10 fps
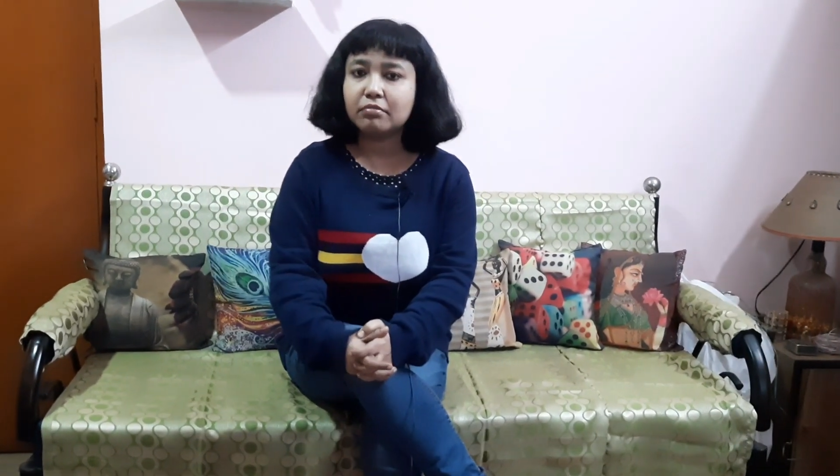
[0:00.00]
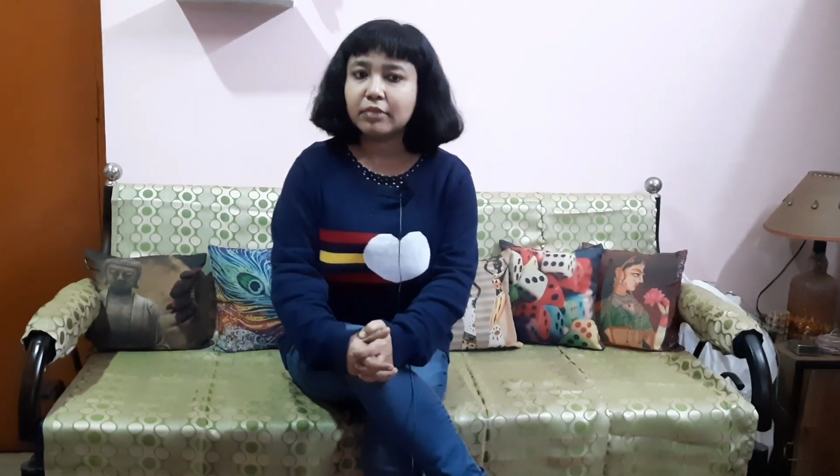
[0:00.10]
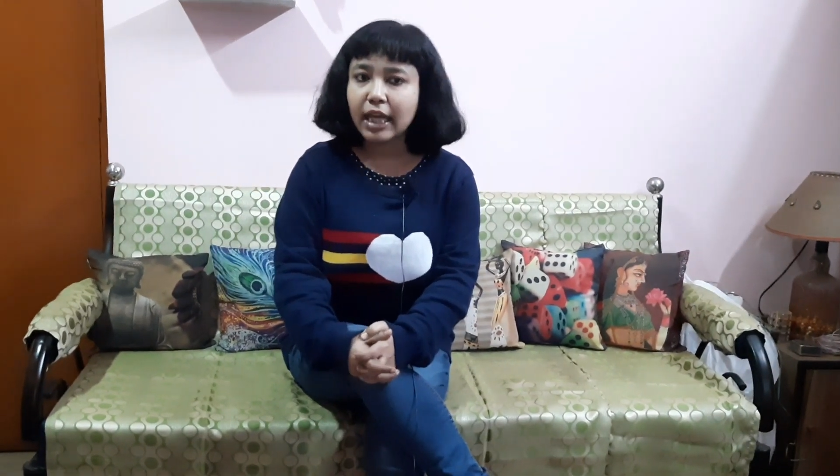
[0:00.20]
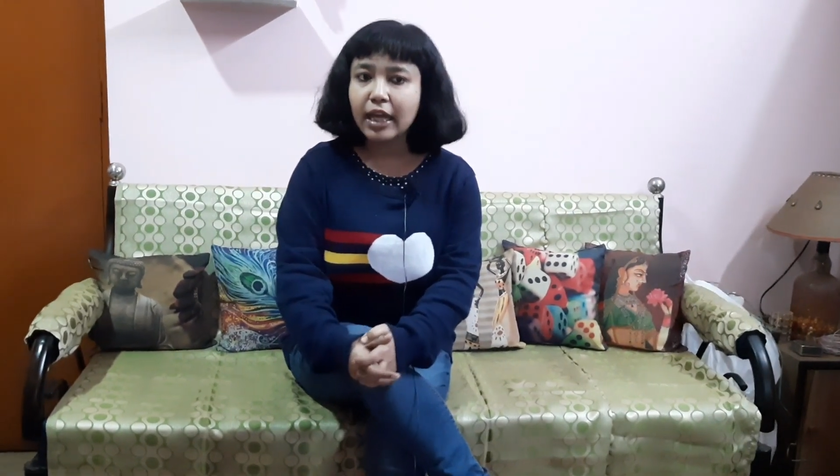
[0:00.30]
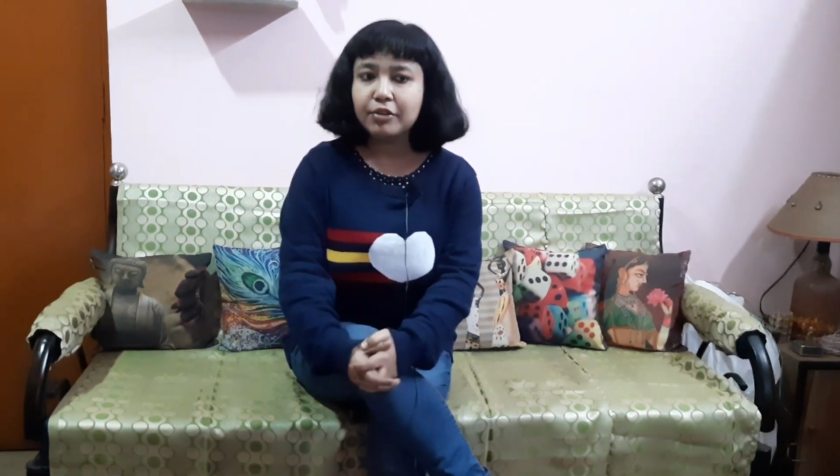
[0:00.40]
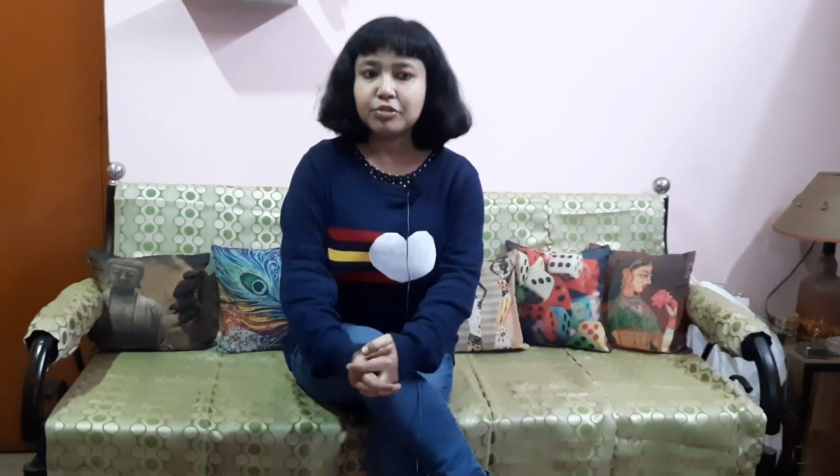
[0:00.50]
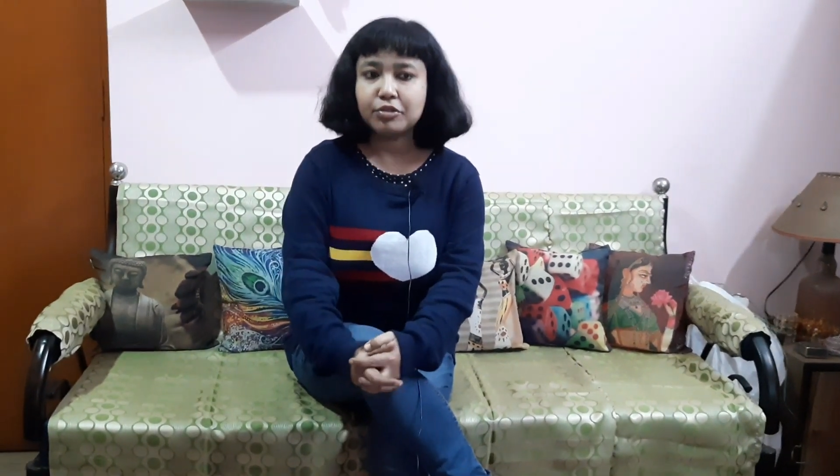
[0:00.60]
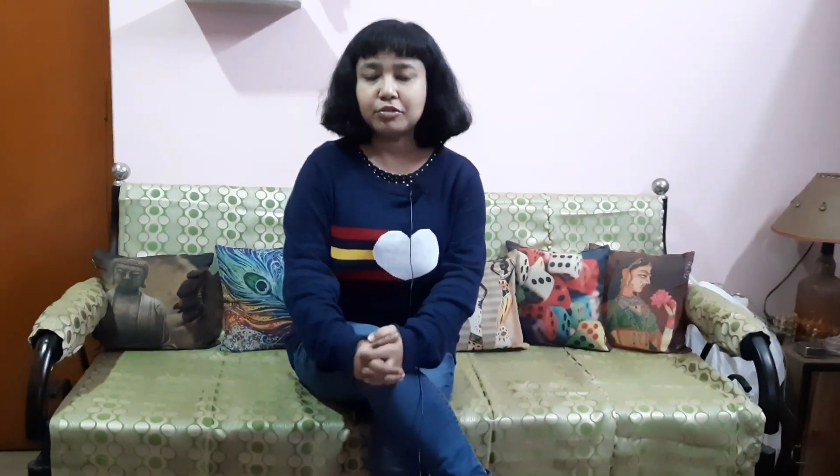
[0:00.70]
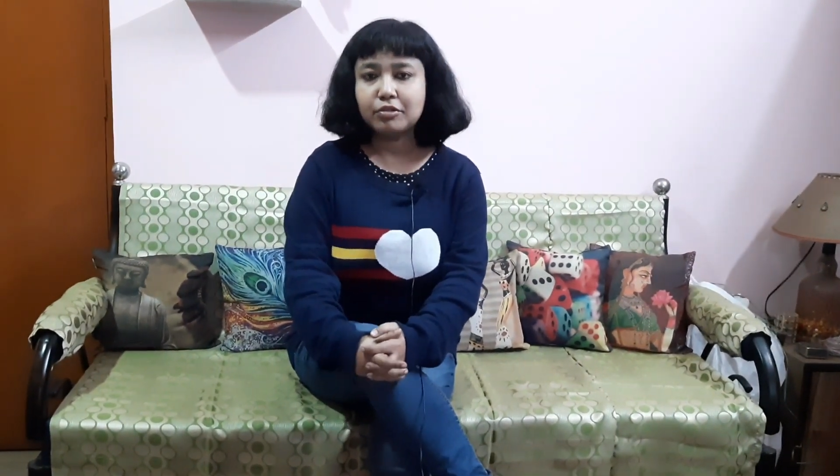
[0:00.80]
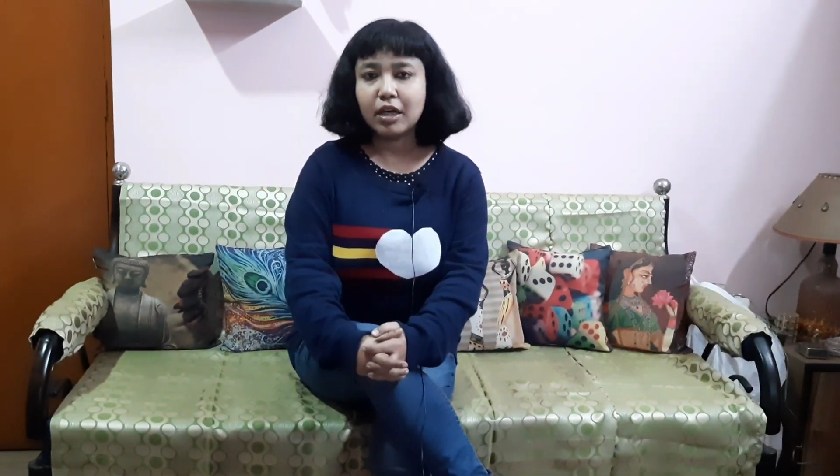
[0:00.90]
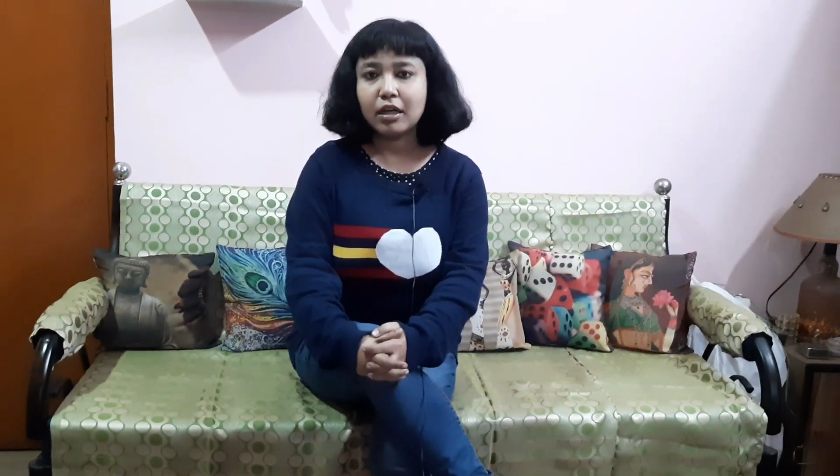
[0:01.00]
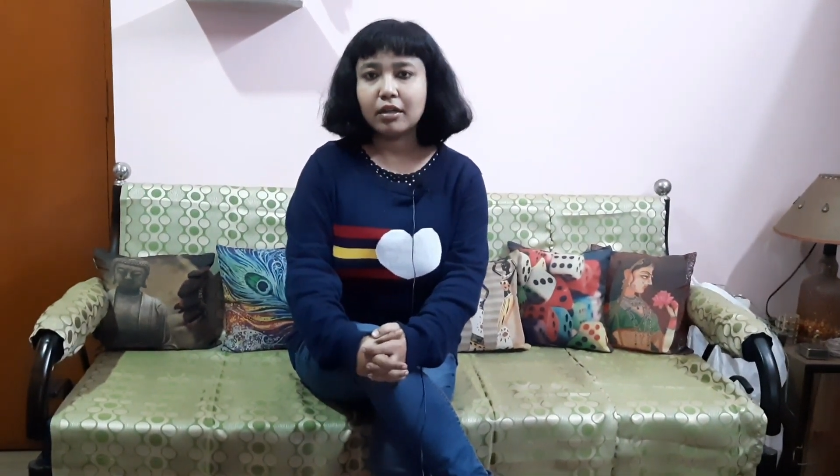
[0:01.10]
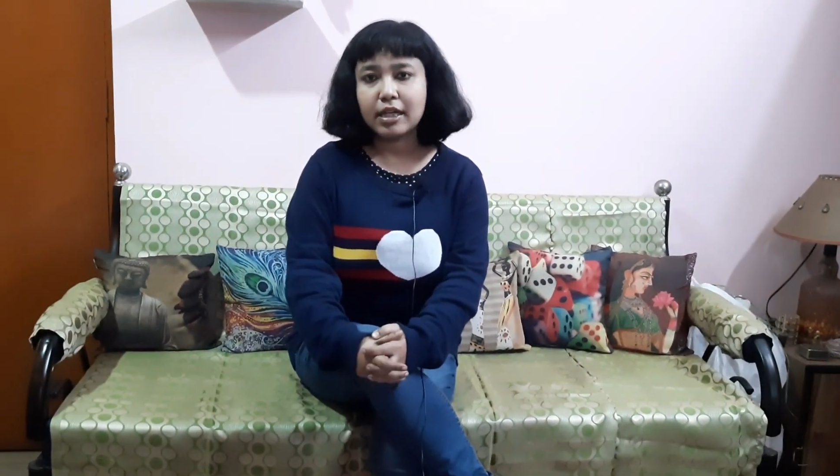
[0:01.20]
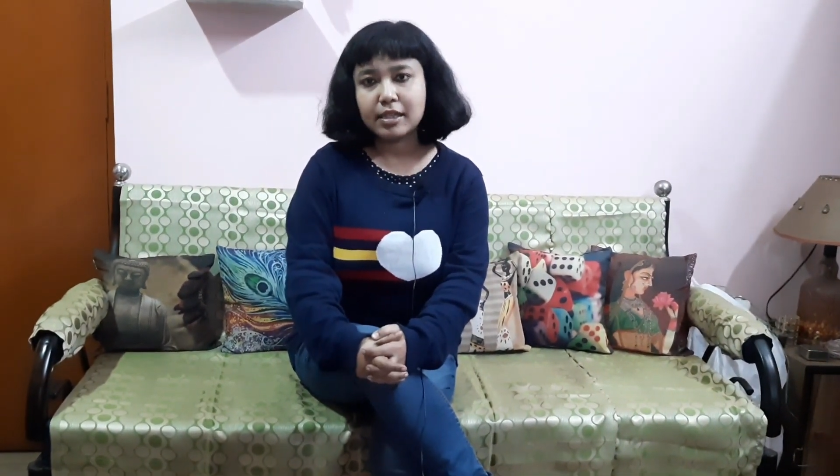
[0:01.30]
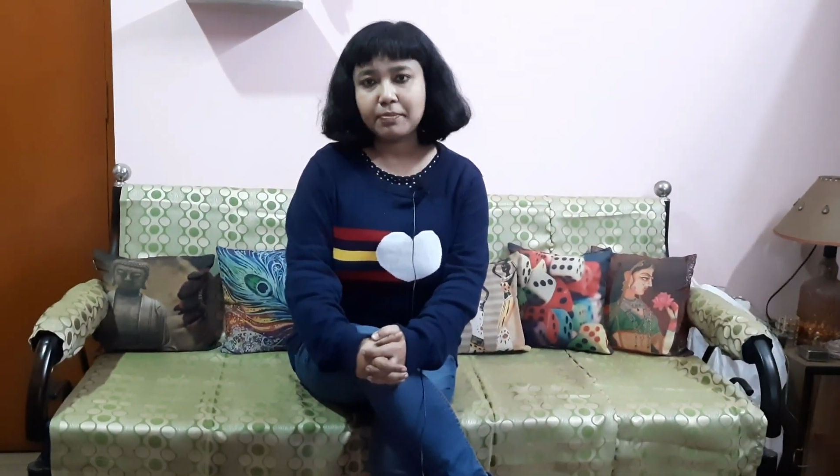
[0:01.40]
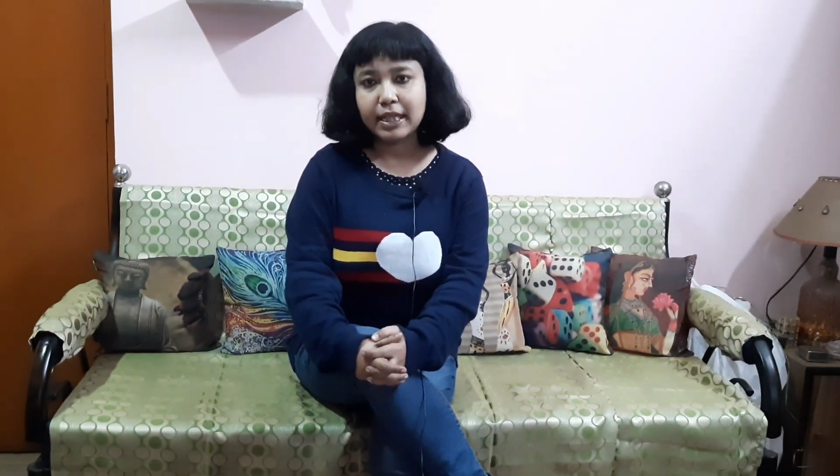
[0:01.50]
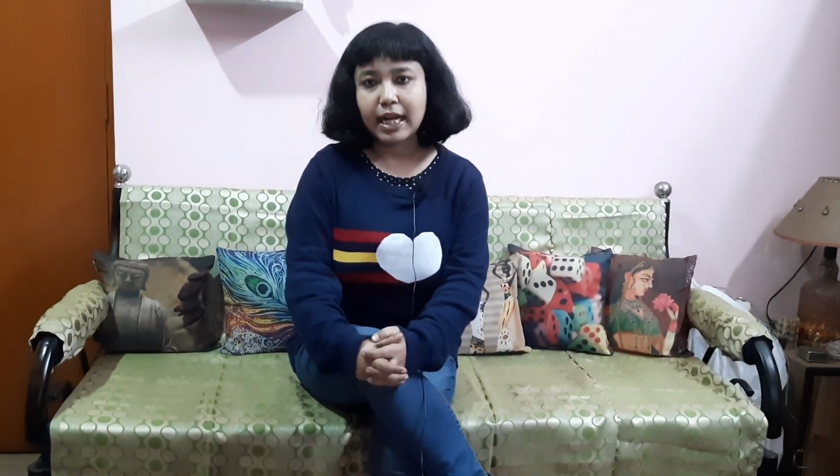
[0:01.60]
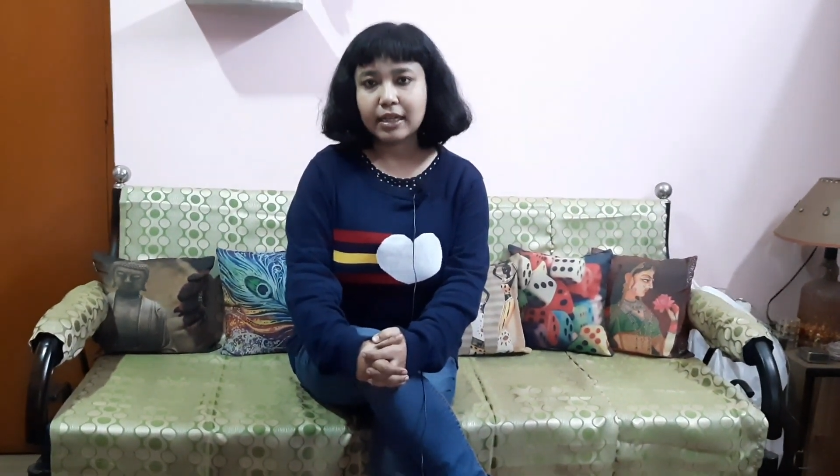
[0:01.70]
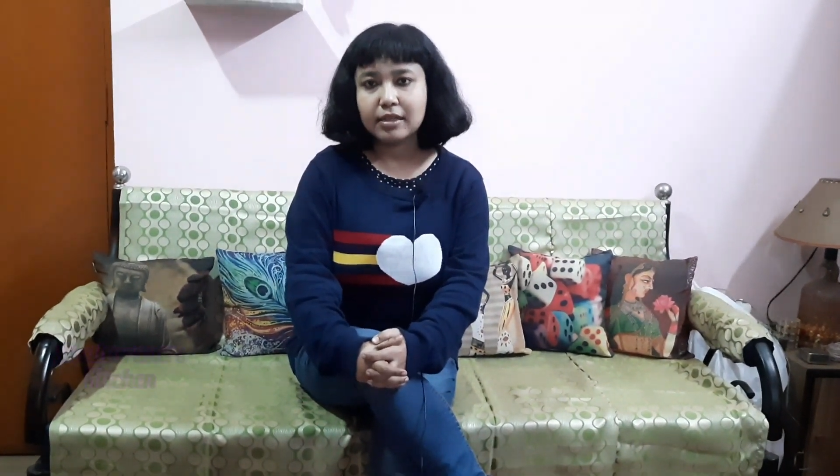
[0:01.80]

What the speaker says: They used to do a recipe that